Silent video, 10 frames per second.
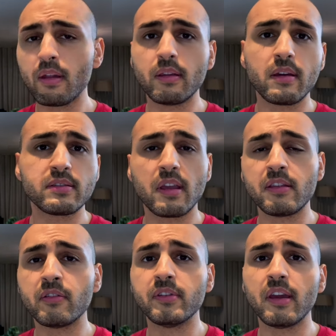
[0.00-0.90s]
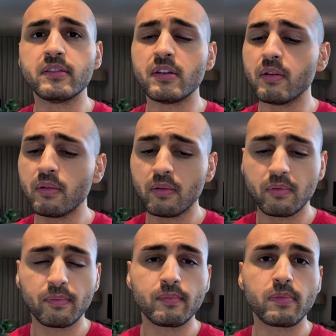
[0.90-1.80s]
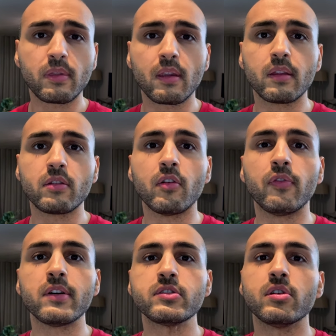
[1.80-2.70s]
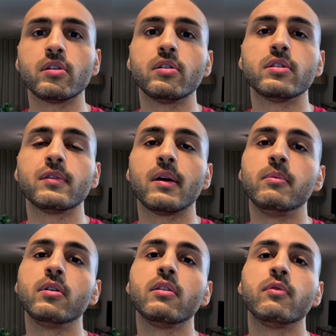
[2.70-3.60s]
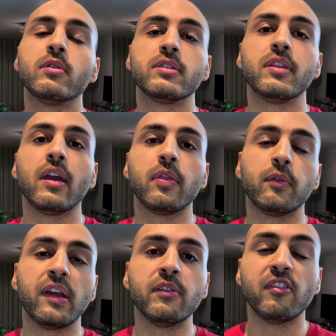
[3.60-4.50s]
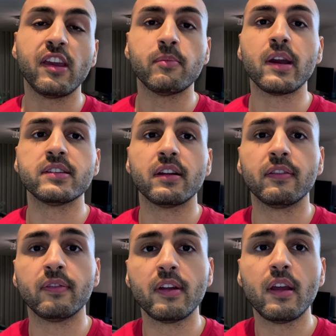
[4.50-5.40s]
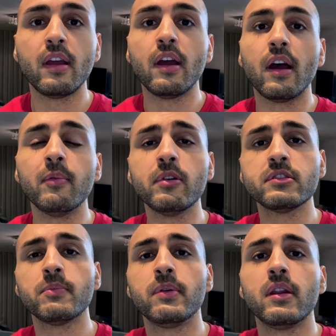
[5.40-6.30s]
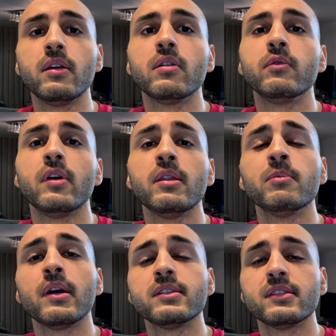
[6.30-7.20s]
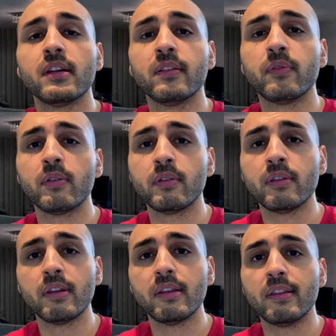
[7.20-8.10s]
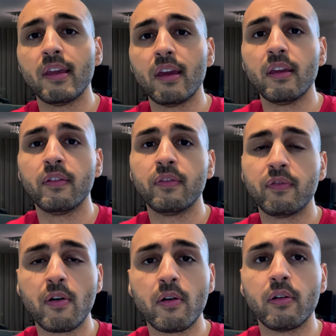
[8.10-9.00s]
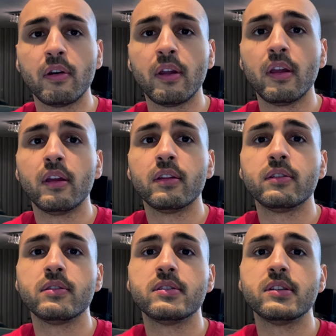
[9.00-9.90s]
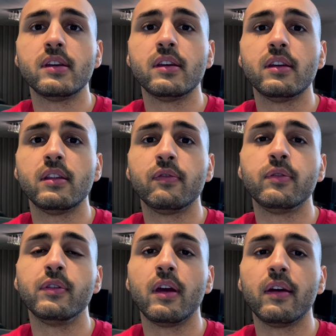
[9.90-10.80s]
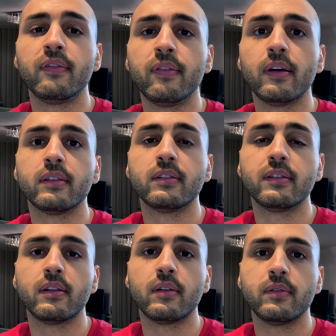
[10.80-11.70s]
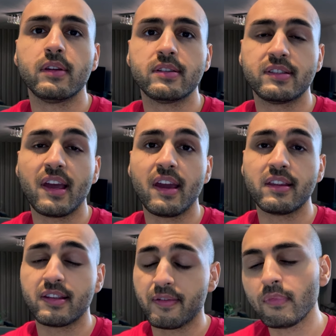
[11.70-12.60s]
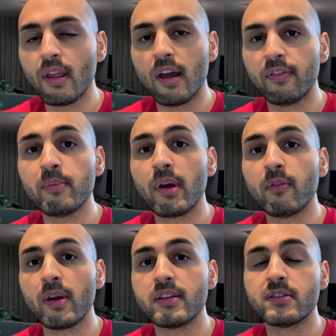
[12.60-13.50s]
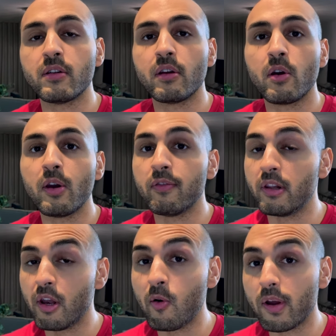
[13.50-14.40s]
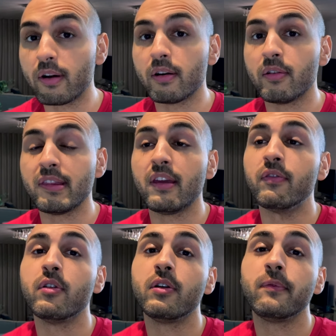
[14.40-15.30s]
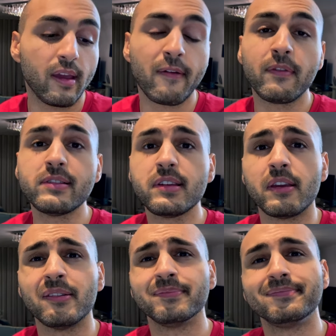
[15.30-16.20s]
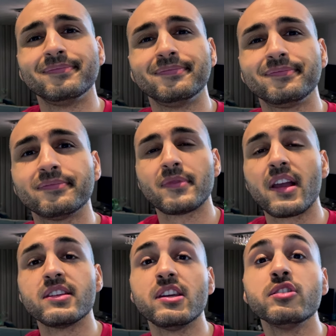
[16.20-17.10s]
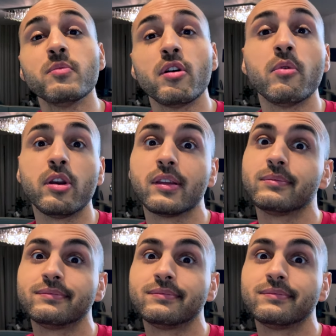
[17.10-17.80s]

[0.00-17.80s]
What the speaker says: That's the end of day two. So far, so good. I'm looking forward to day three and weighing myself. I'm also planning on weighing myself on the day four to see the full effect of this diet. I think my weight is gonna go even lower on day four. Yeah, we'll see. See you tomorrow morning.